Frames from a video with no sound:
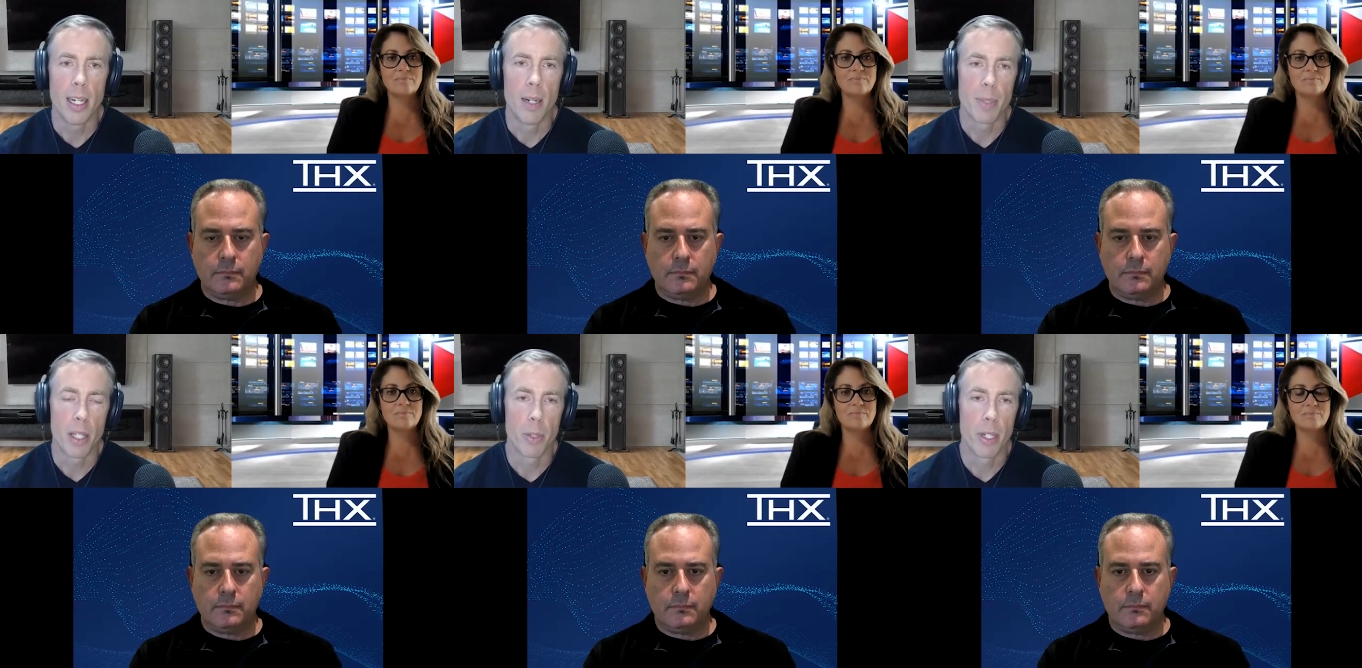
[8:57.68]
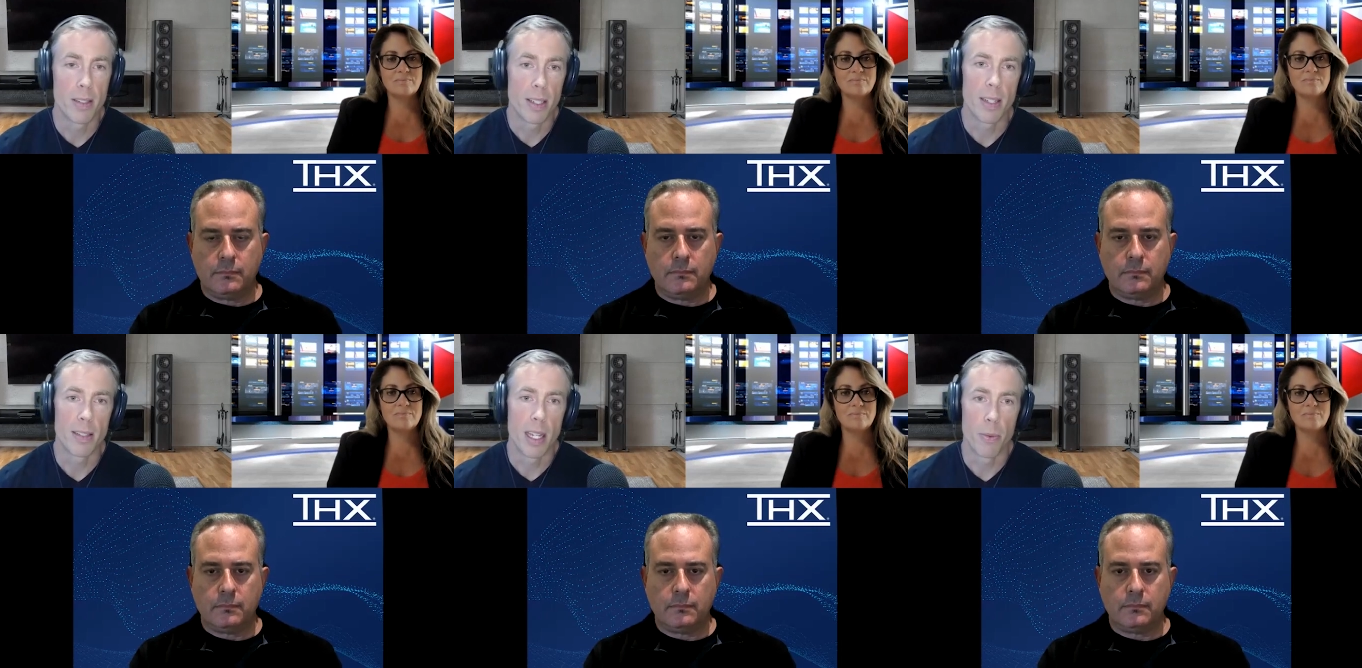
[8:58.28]
Speaker 1: Um, the other one
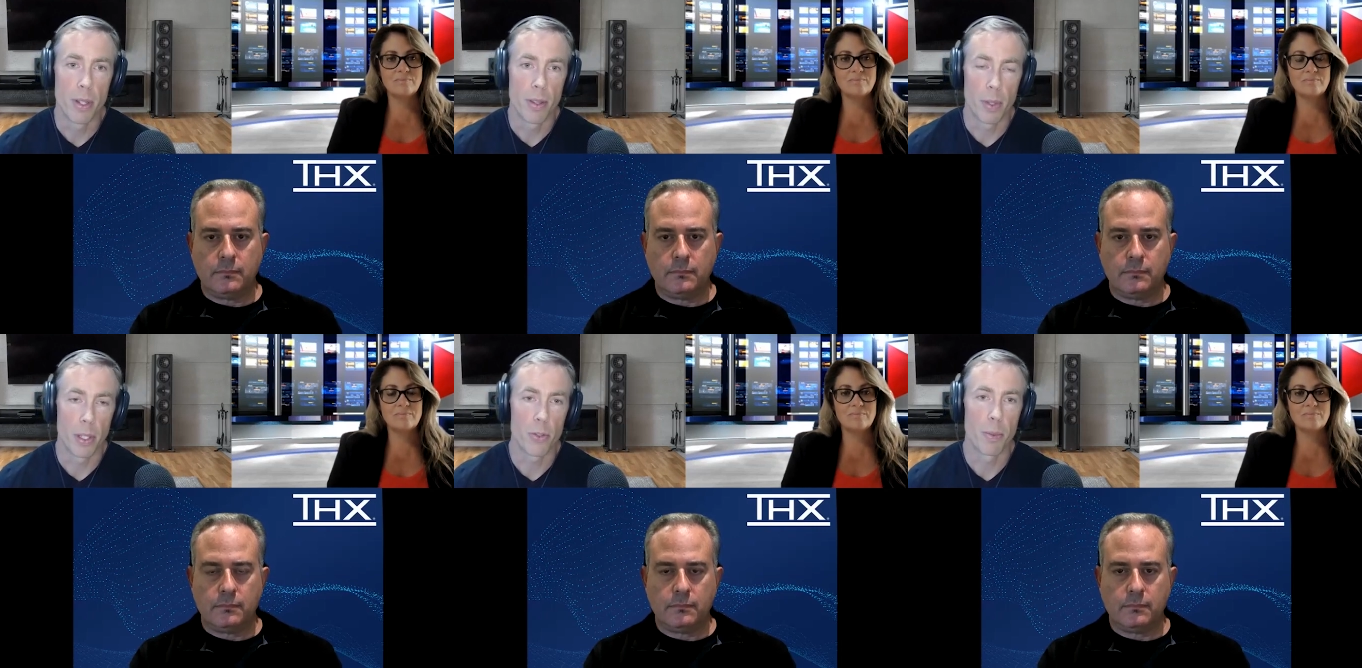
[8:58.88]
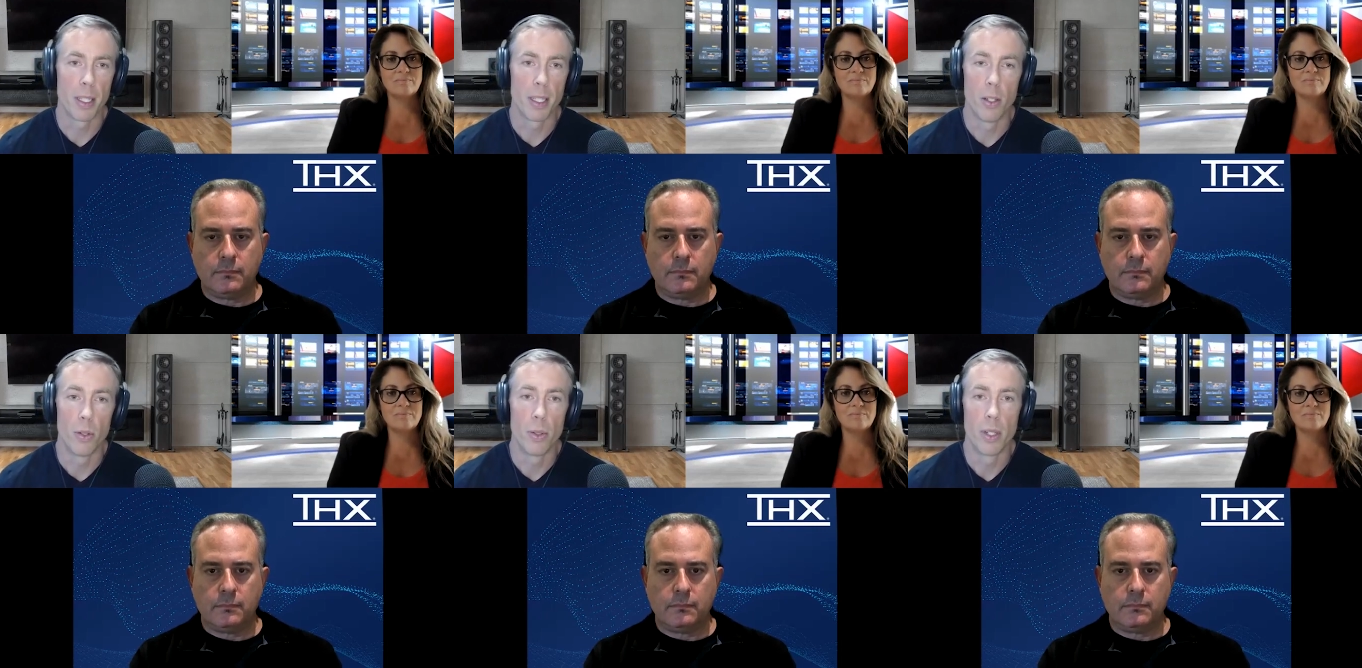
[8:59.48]
is it does that with, with
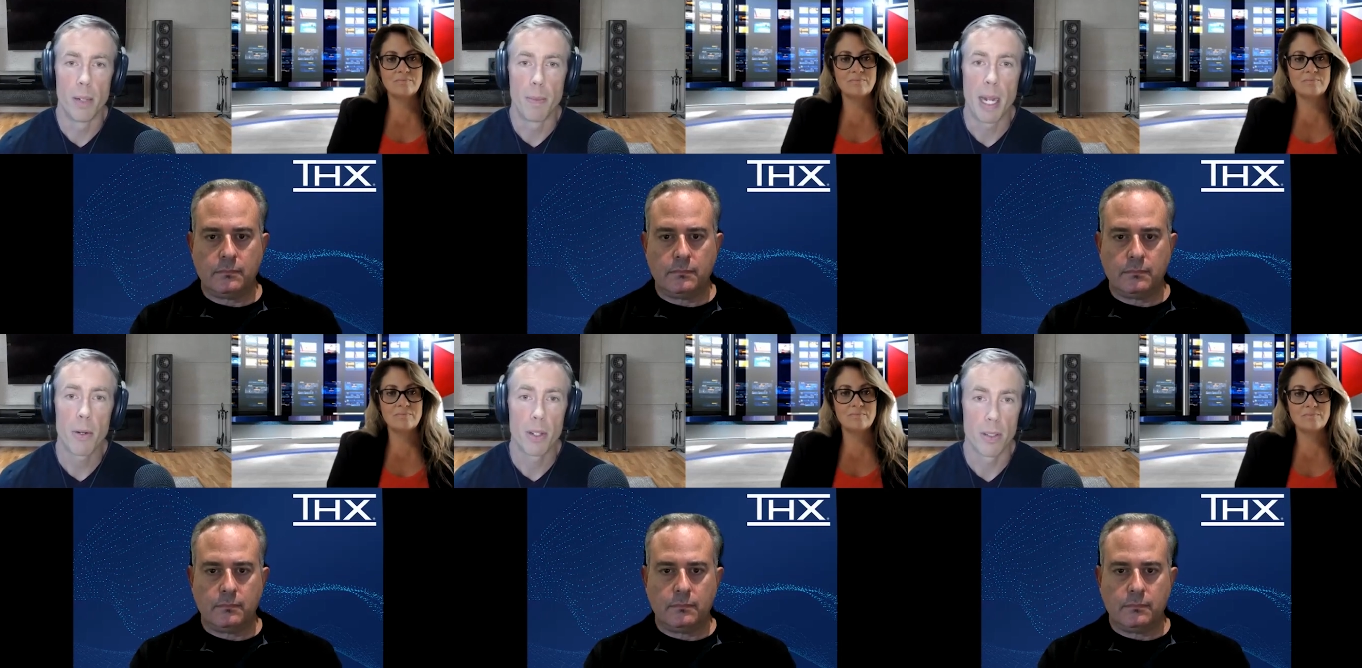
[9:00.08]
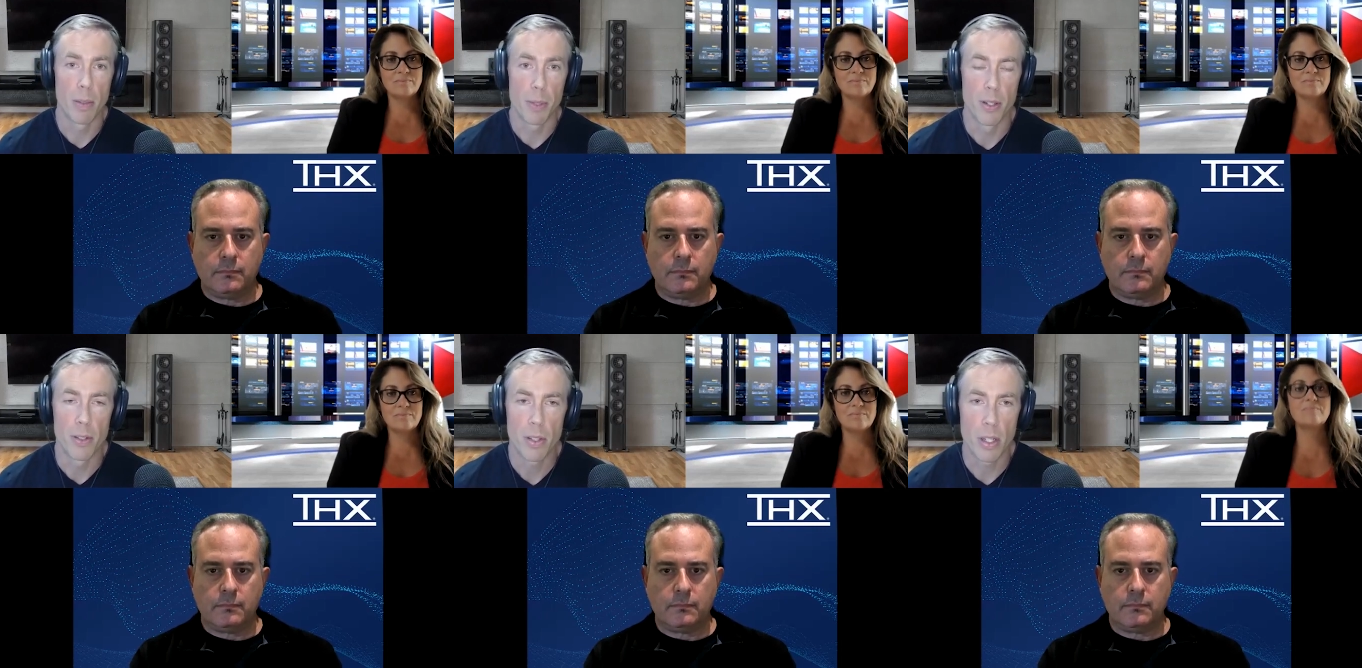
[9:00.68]
extremely low uh, power
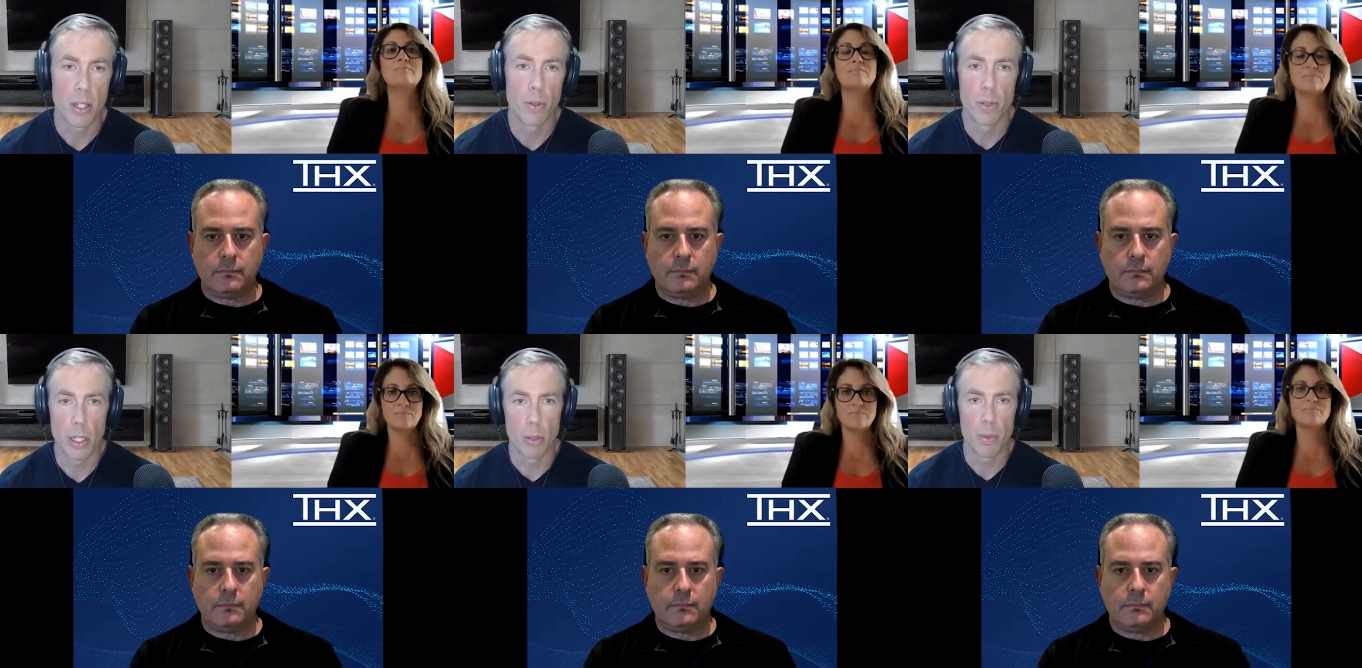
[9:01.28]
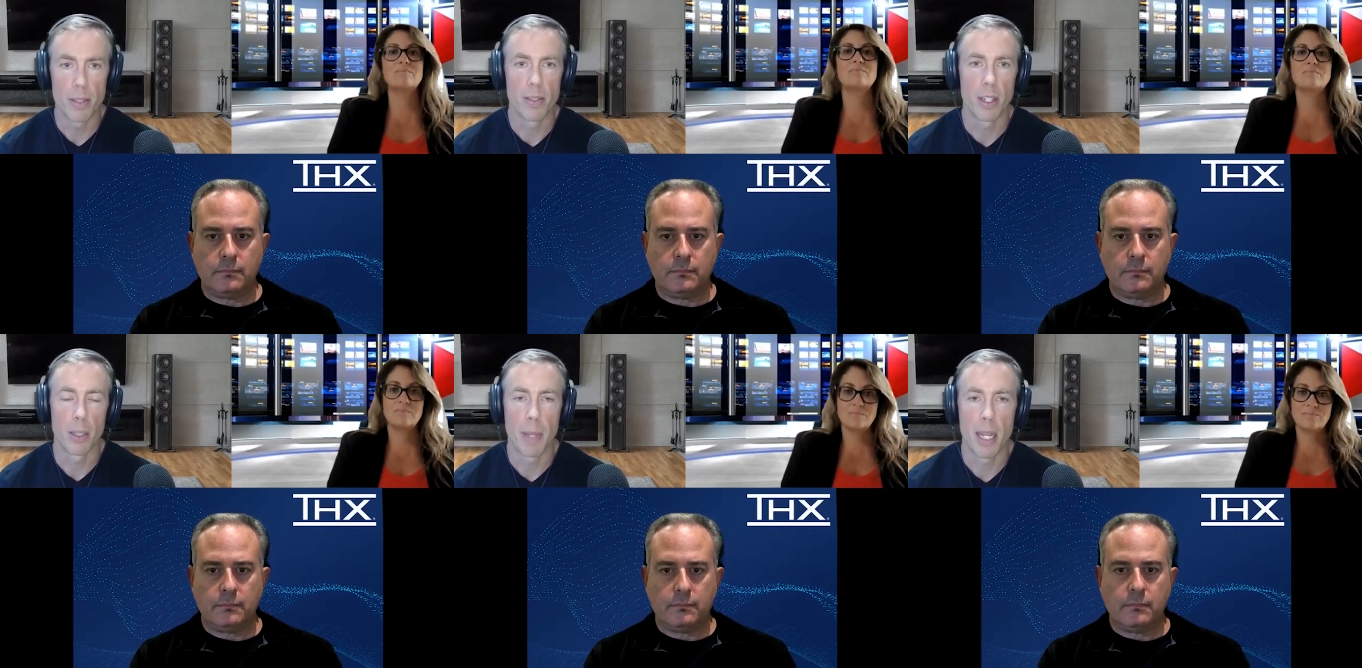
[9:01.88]
consumption. So you don't you don't
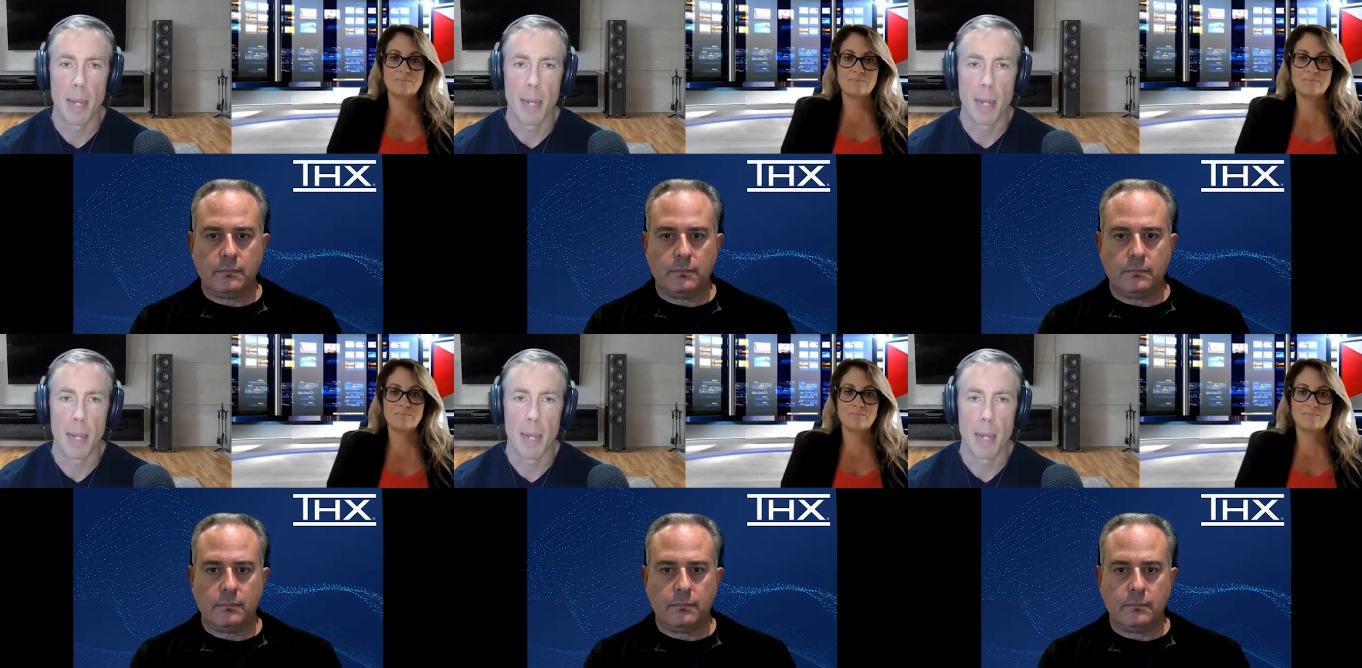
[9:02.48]
necessarily